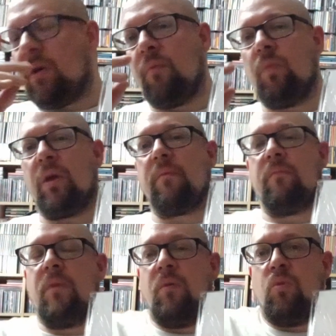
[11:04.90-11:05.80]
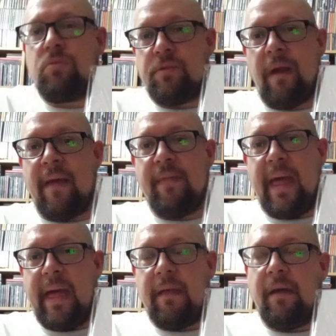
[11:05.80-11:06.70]
I walked around
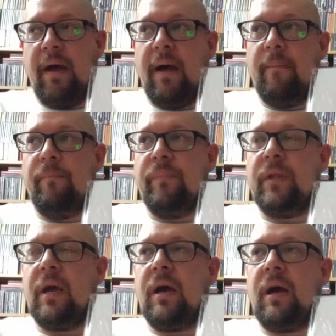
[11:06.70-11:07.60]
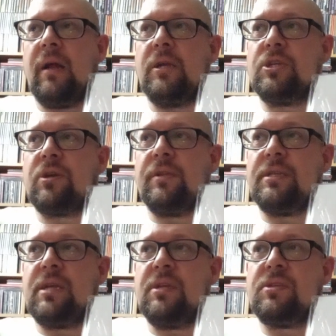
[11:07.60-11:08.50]
there, and I just got
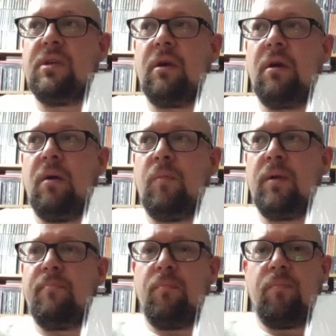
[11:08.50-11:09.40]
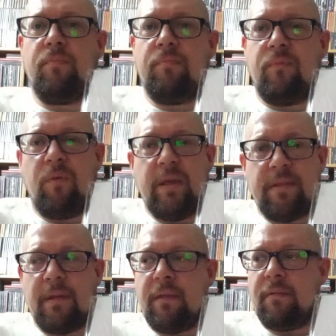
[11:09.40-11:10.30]
this sense that, am I
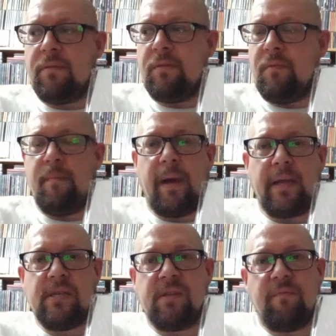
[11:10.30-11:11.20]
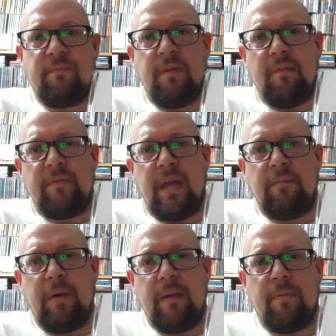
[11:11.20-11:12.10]
breathing the remains of
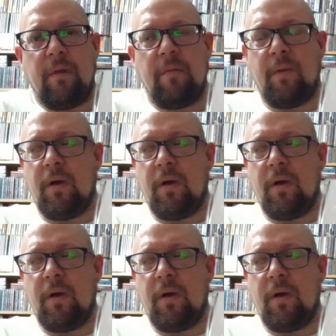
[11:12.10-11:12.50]
dead people?